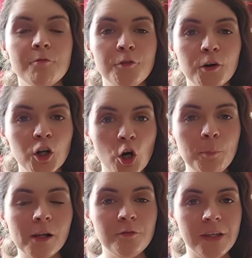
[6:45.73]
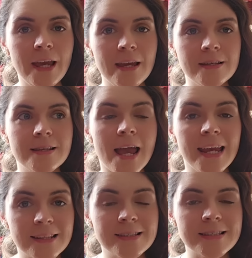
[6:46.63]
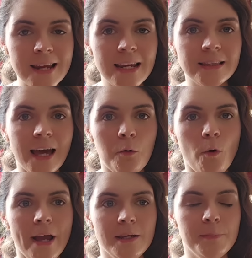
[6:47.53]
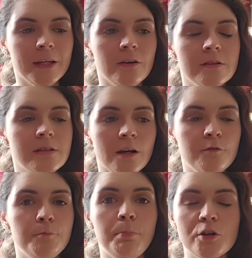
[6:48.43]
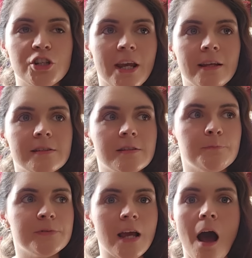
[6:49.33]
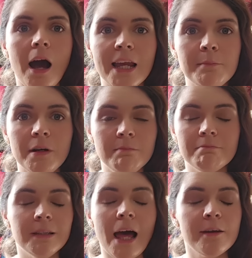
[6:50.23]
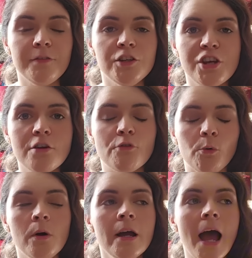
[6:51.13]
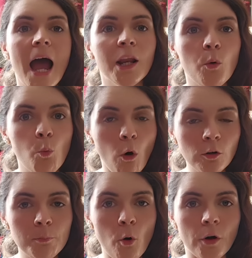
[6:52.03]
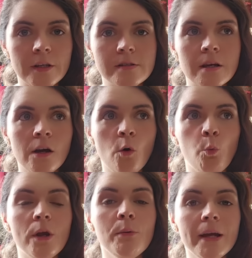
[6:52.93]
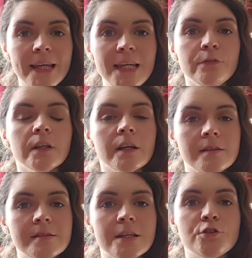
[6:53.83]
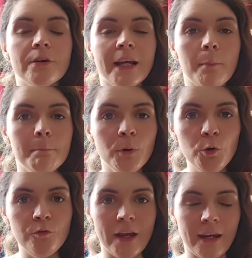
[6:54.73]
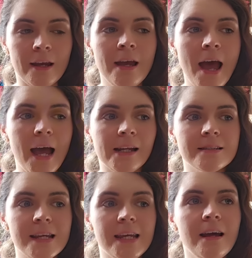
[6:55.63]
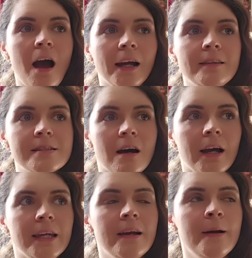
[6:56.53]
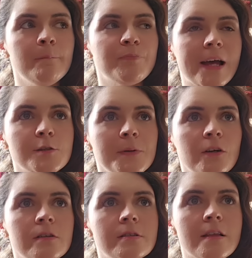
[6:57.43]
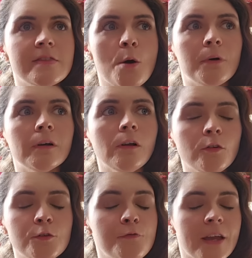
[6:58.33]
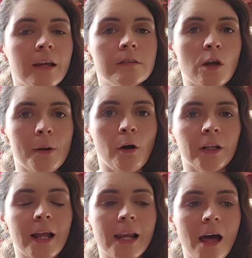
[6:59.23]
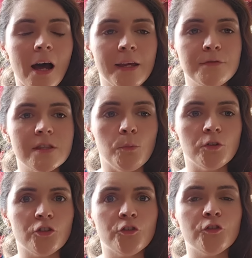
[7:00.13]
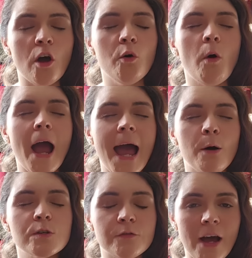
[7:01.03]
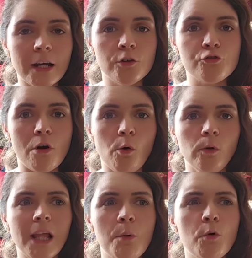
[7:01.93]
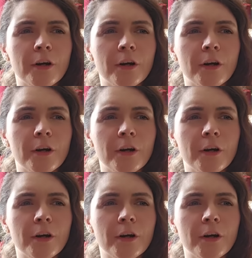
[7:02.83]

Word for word: for a couple of years, it stayed that way because of budget, time, and life in general. And at one point, we were even considering moving. And in hindsight, that's because there were a lot of things going on in our lives that were just so out of our control and were